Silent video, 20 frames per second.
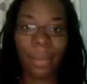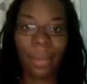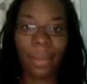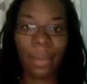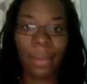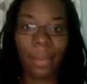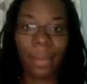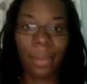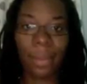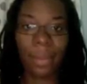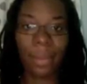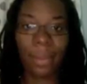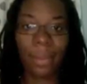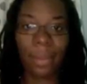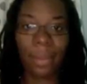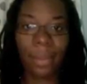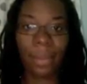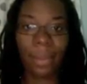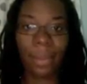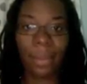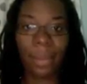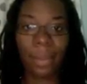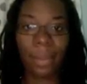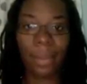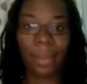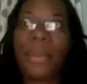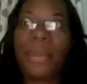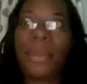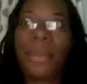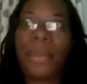This is
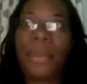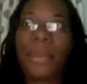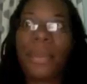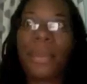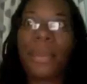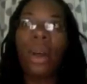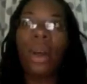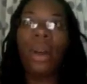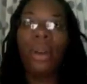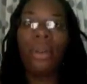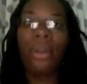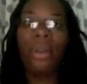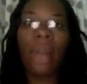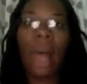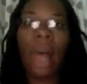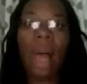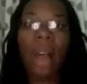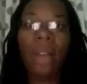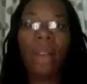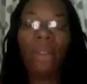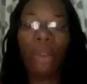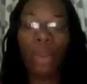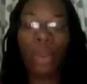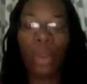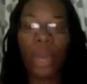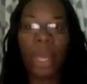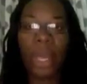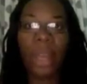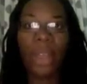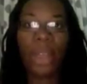vlog for
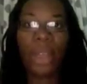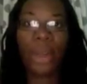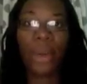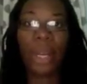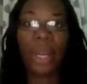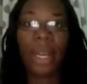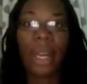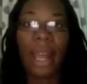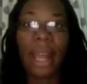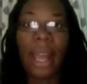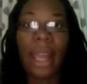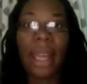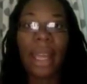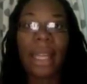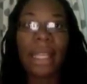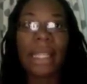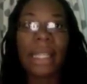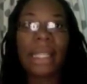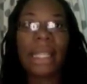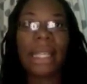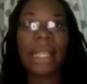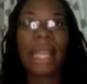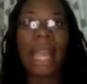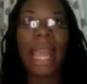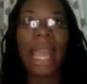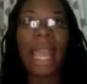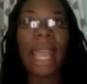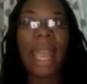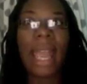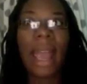week 39.
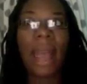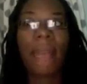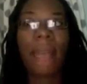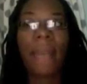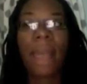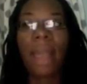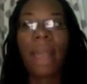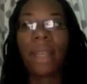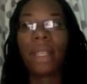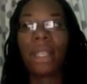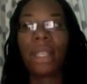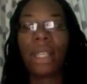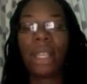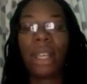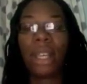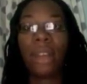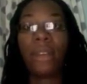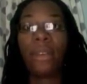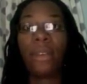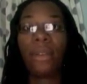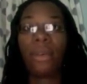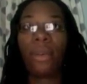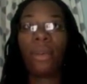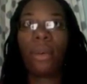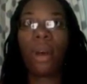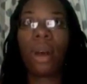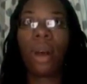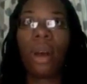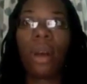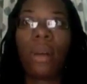Today I'm actually
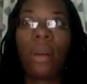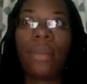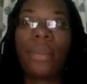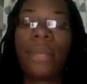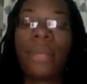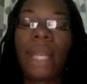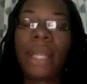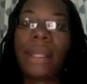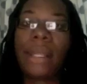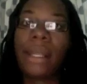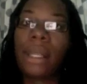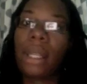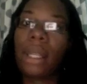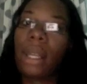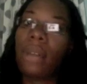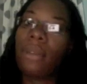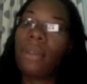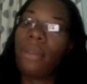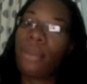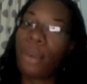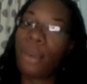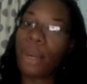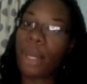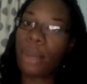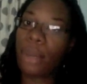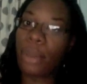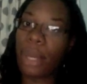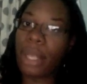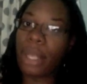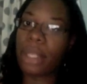technically 40
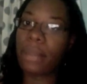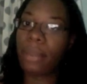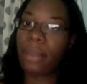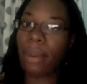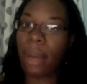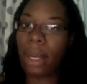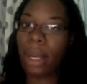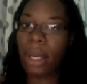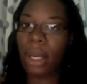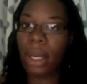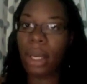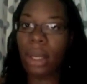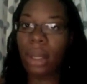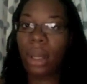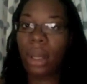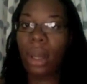weeks pregnant.